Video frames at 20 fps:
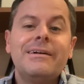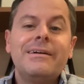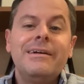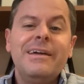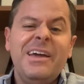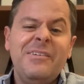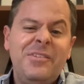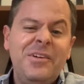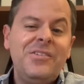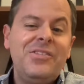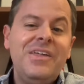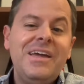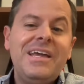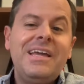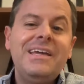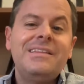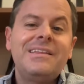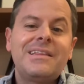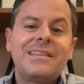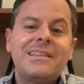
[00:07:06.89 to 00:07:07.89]
If you're
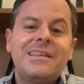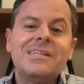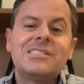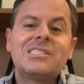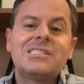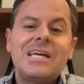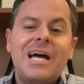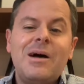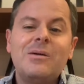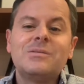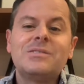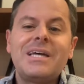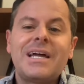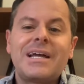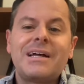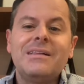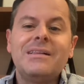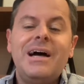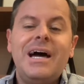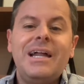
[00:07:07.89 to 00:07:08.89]
thinking that this sounds like a
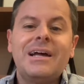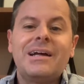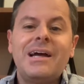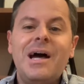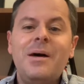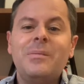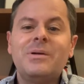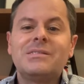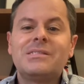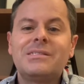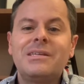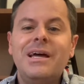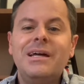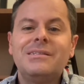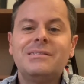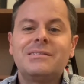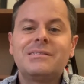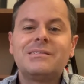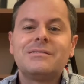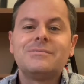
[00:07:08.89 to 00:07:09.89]
lot of common
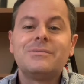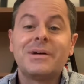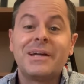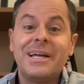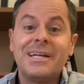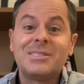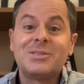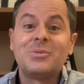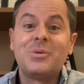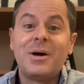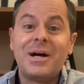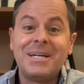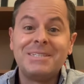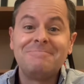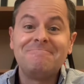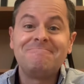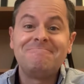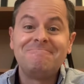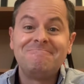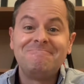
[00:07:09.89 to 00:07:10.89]
sense, well, guess what?
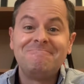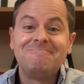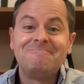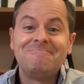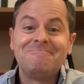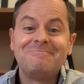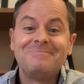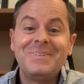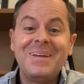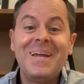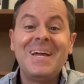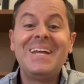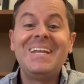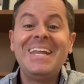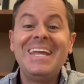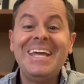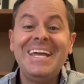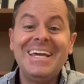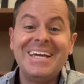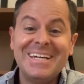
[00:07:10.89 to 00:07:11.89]
It
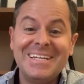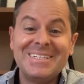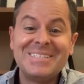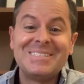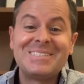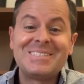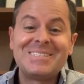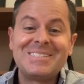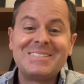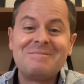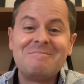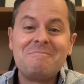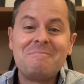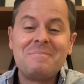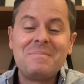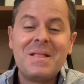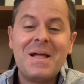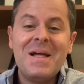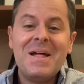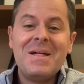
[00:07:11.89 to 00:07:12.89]
is.
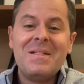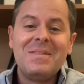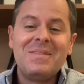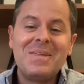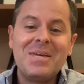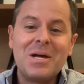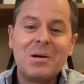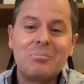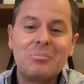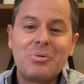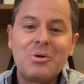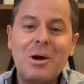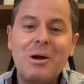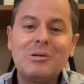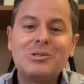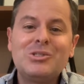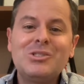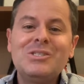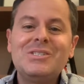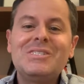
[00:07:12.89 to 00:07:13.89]
The
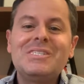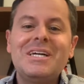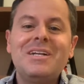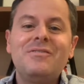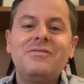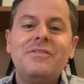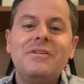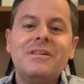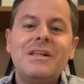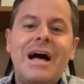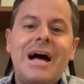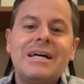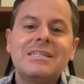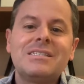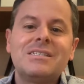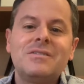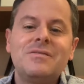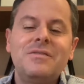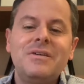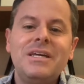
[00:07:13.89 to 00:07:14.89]
approaches and
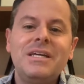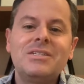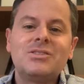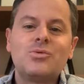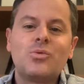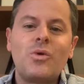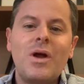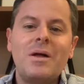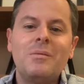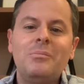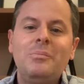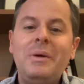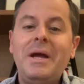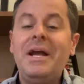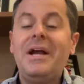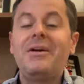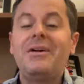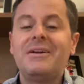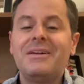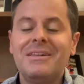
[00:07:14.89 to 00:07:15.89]
philosophies run
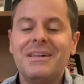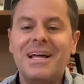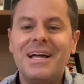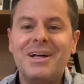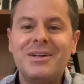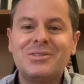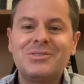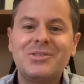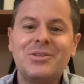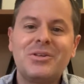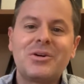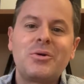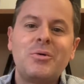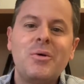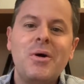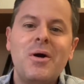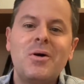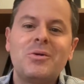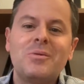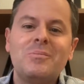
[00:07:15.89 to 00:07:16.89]
parallel to the
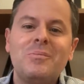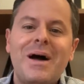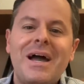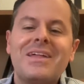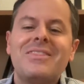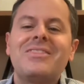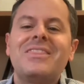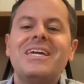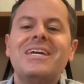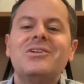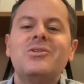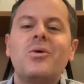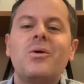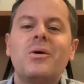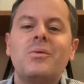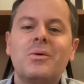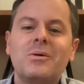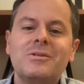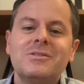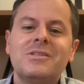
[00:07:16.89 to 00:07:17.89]
quote by Theodore
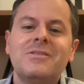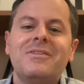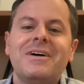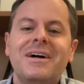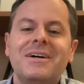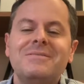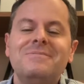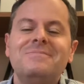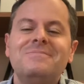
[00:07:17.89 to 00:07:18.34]
Roosevelt.